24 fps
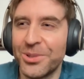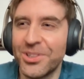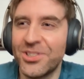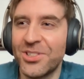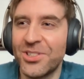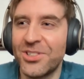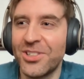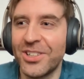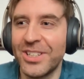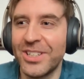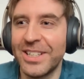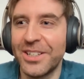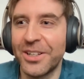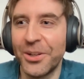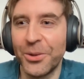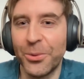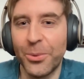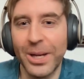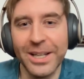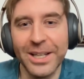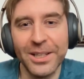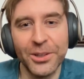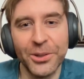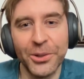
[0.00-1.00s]
there was a study
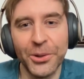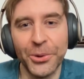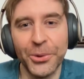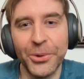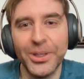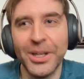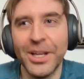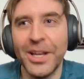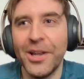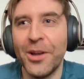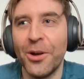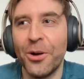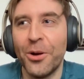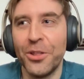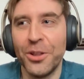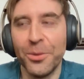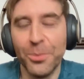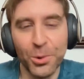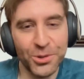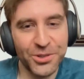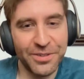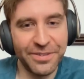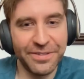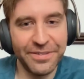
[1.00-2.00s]
done a while ago on
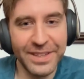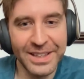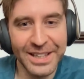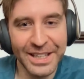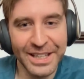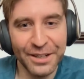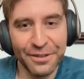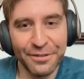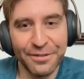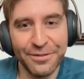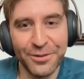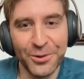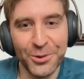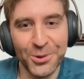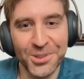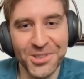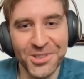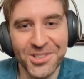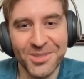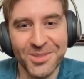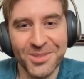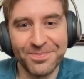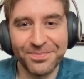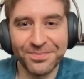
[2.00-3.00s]
the most filling
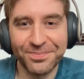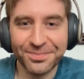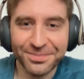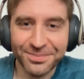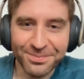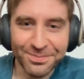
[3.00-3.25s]
foods,